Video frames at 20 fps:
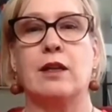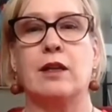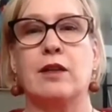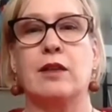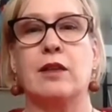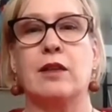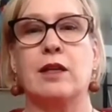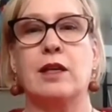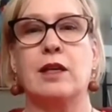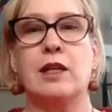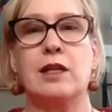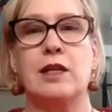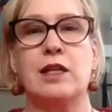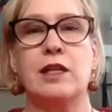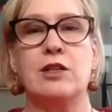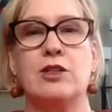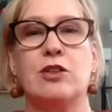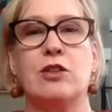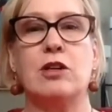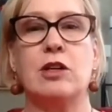And
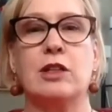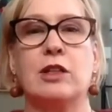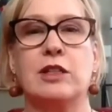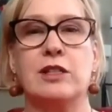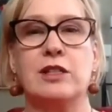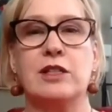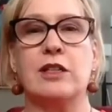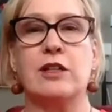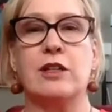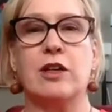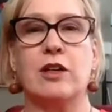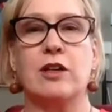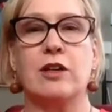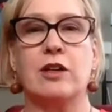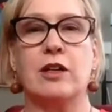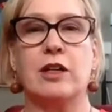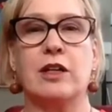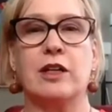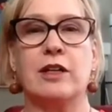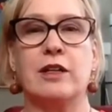we talk, let's see,
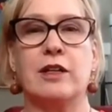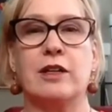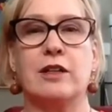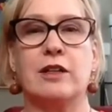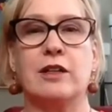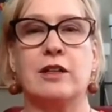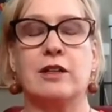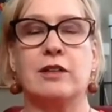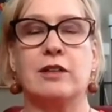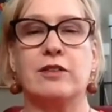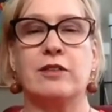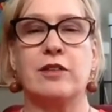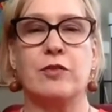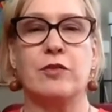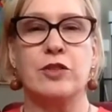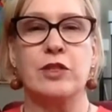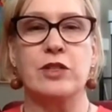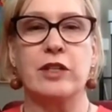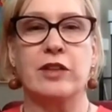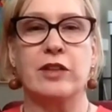uh, see if
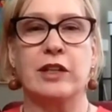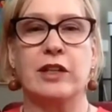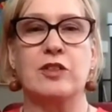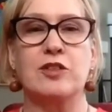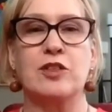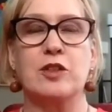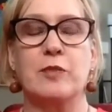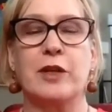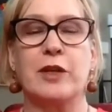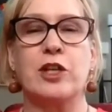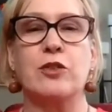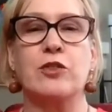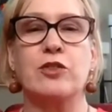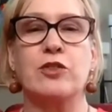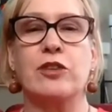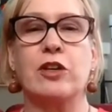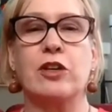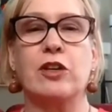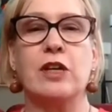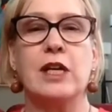there's anything else in my notes
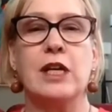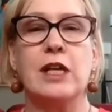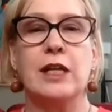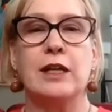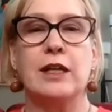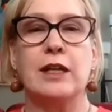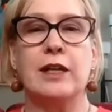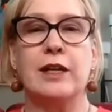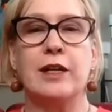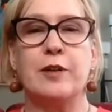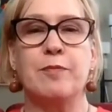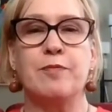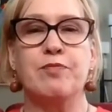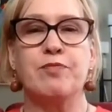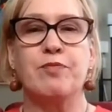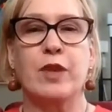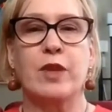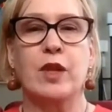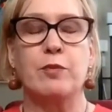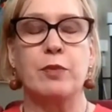here. Um,
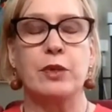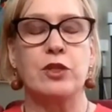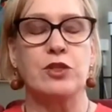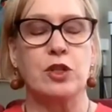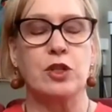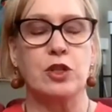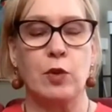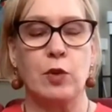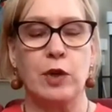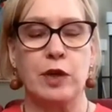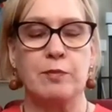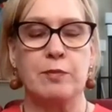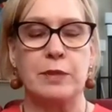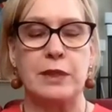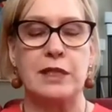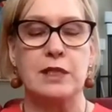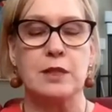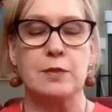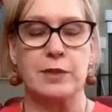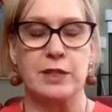so you want to
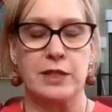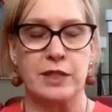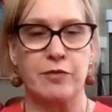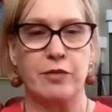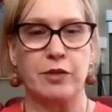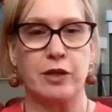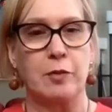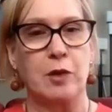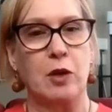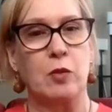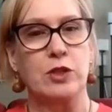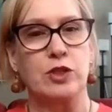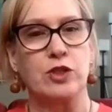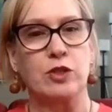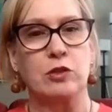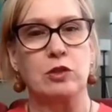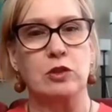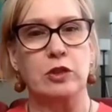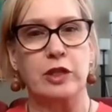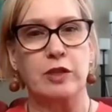be specific about what
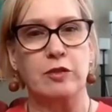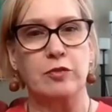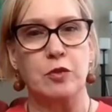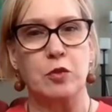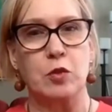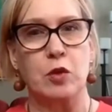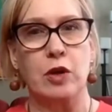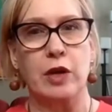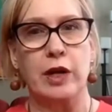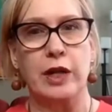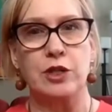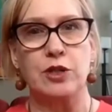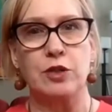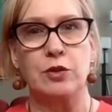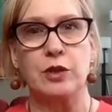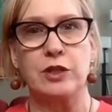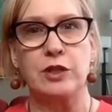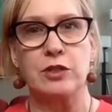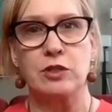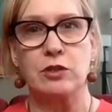you're looking for, and you
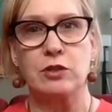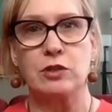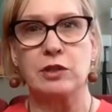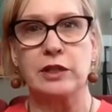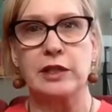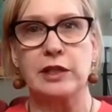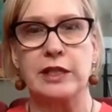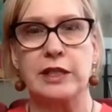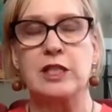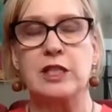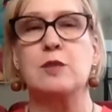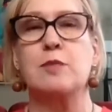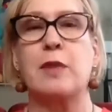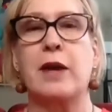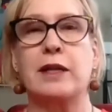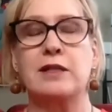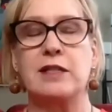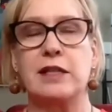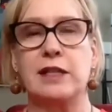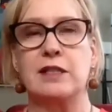can certainly
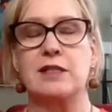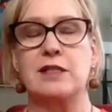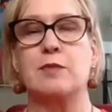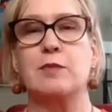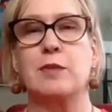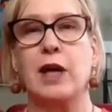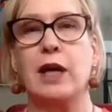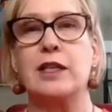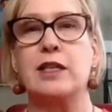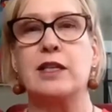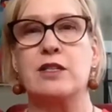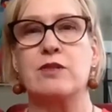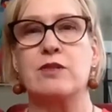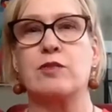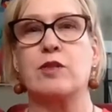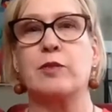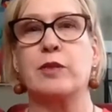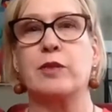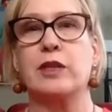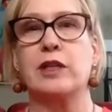expect to get some guidance
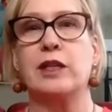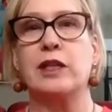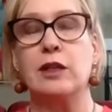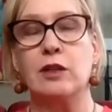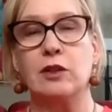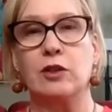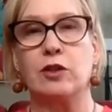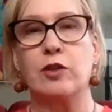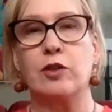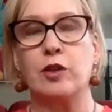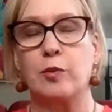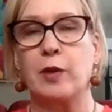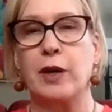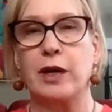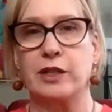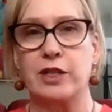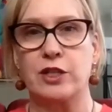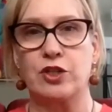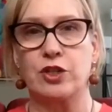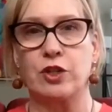from the healer or the
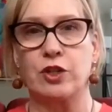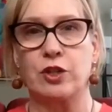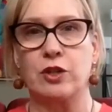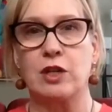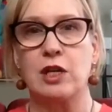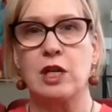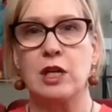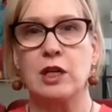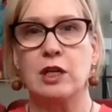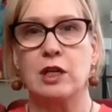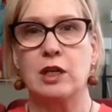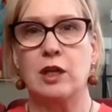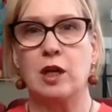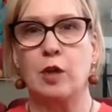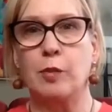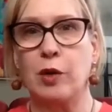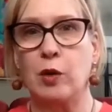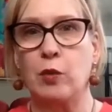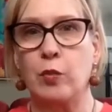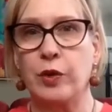practitioner
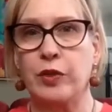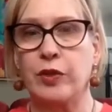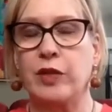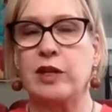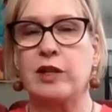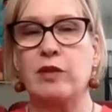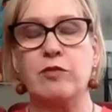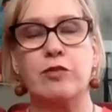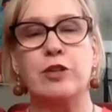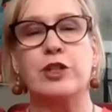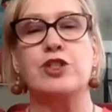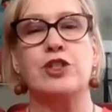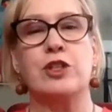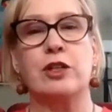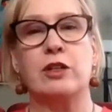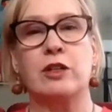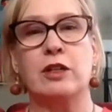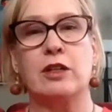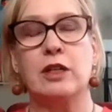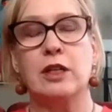about what they
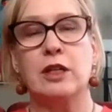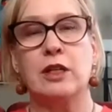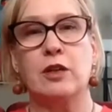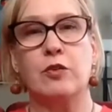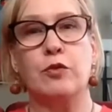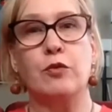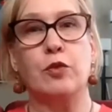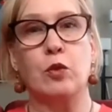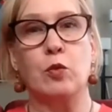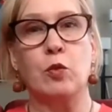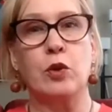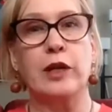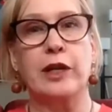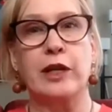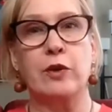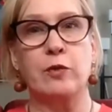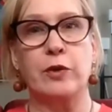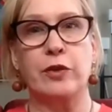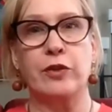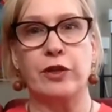envision for
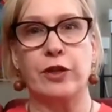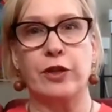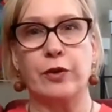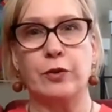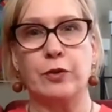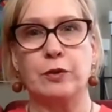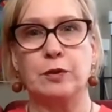working with you.